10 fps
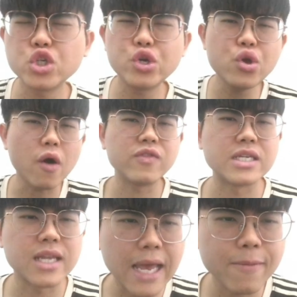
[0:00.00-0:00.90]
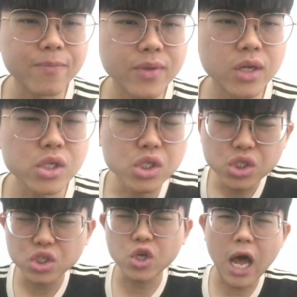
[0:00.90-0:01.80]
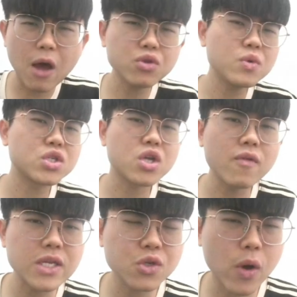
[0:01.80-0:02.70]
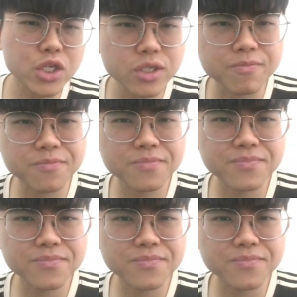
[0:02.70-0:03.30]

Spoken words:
3 of this length. So how do we solve this question?